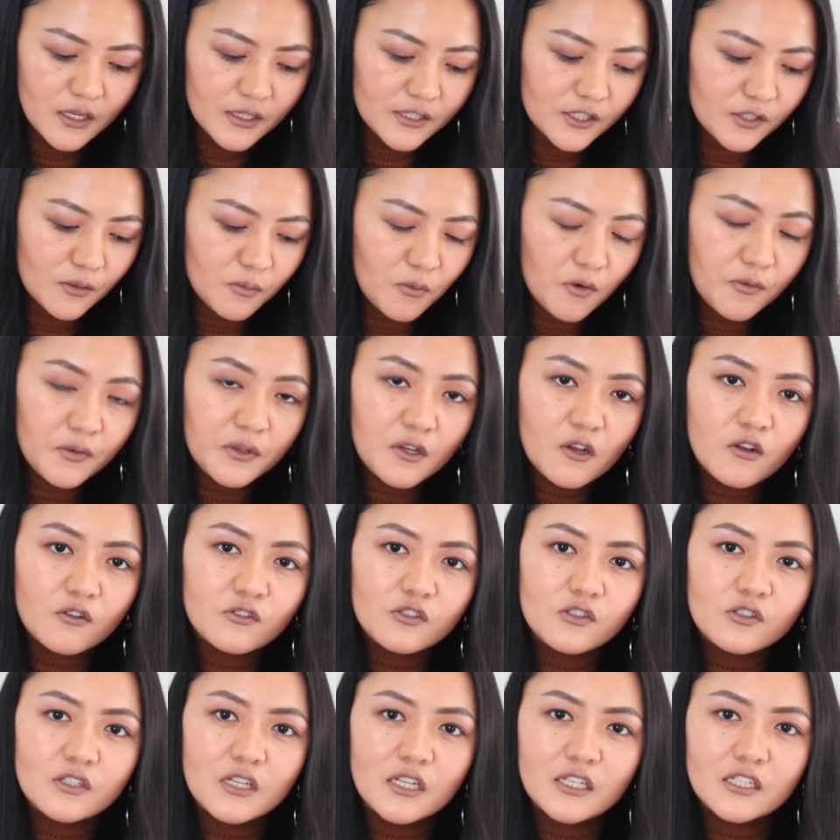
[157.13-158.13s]
So moving
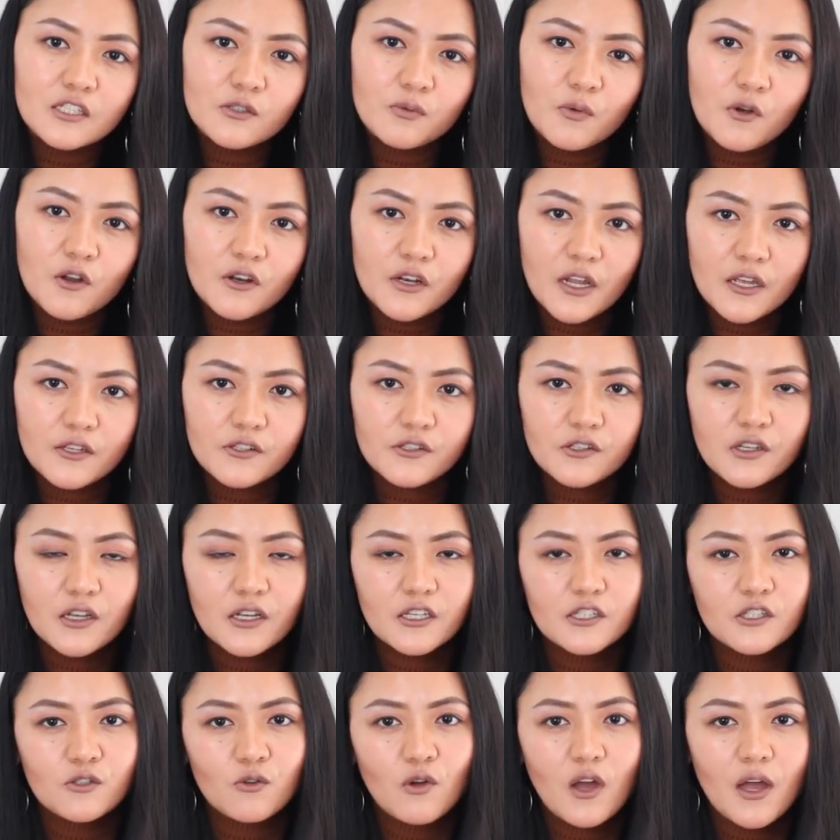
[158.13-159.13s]
on to the next one. As you
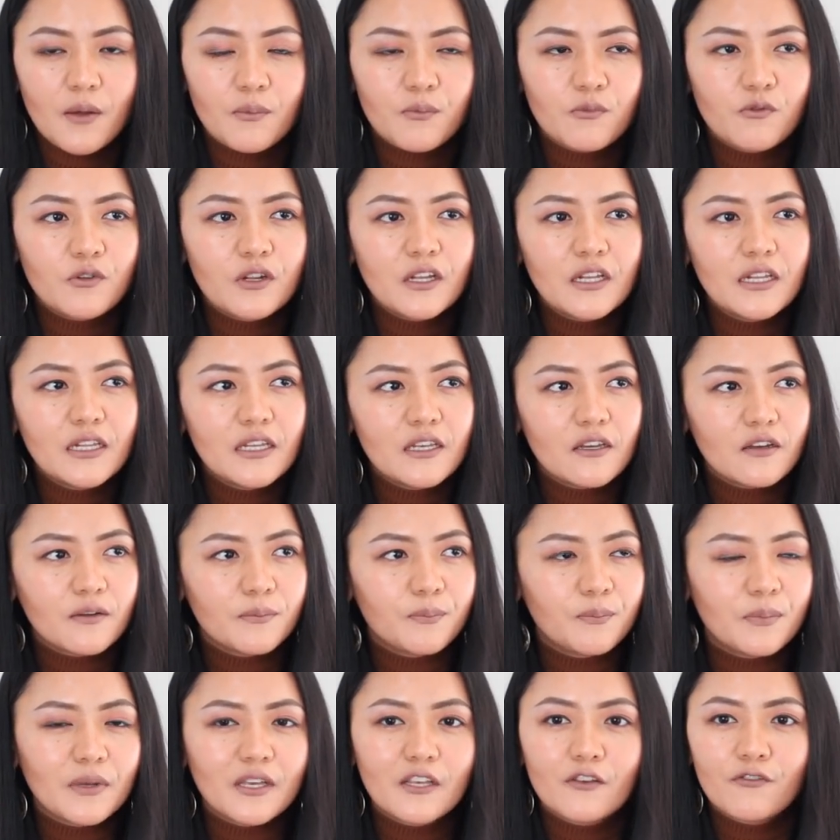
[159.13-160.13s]
guys know, I'm really
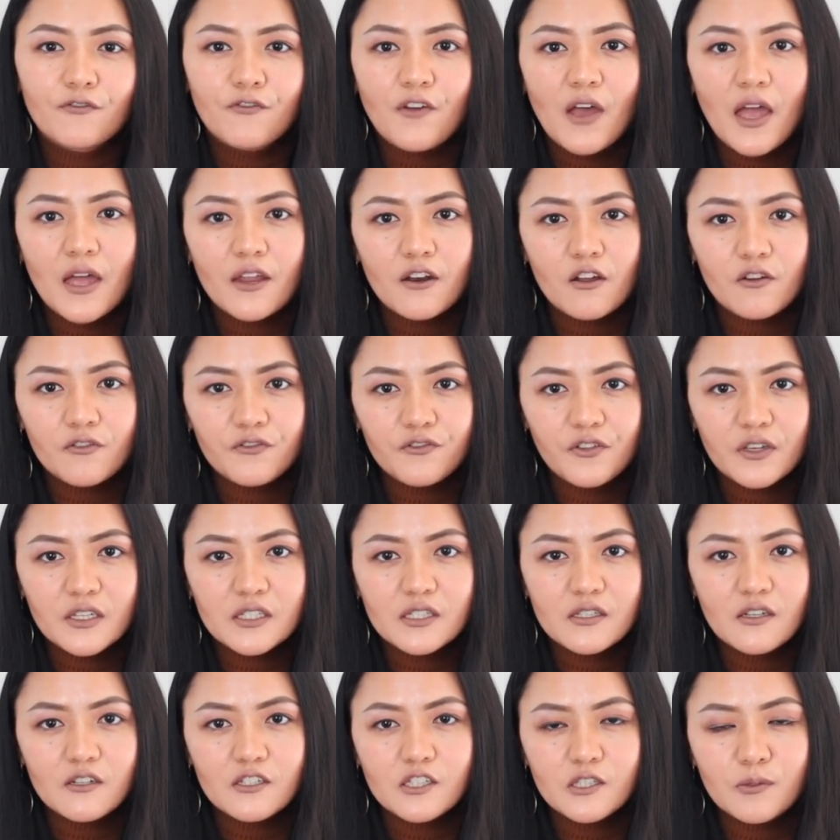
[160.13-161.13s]
a big fan of
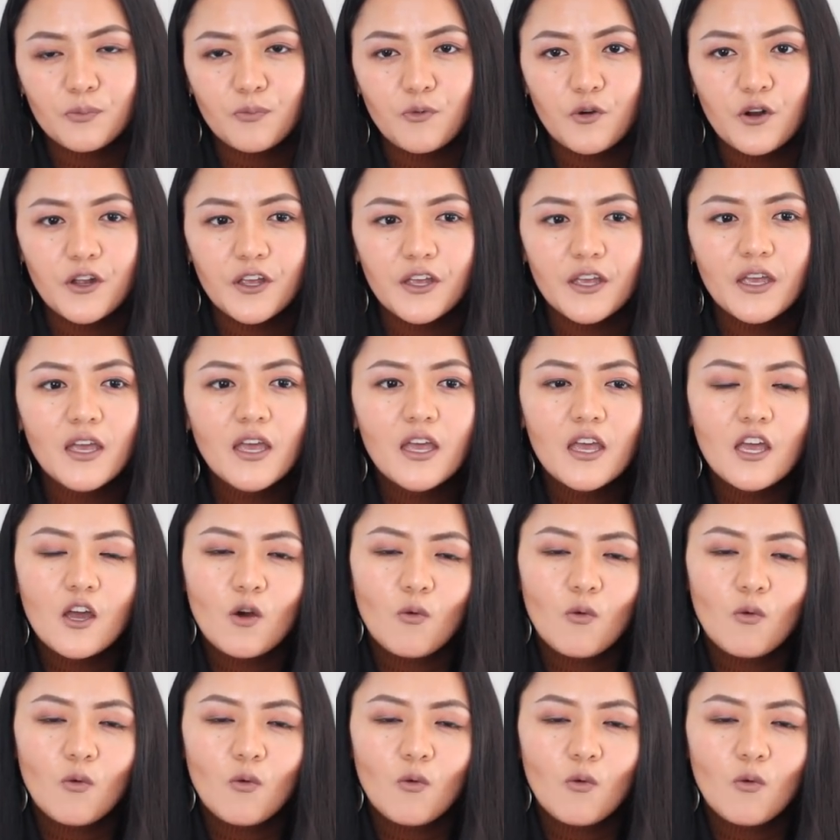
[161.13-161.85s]
facial spray.